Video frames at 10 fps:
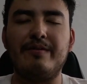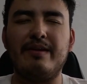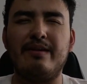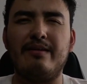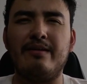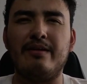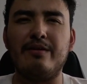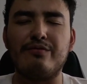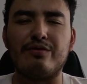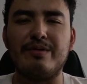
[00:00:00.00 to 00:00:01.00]
the
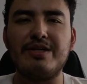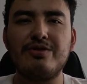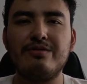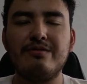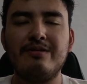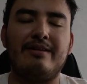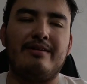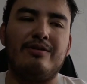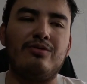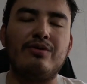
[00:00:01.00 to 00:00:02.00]
information
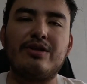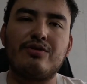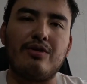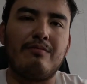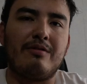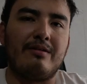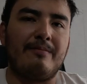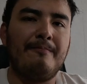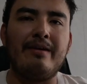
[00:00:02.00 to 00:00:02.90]
than doing something.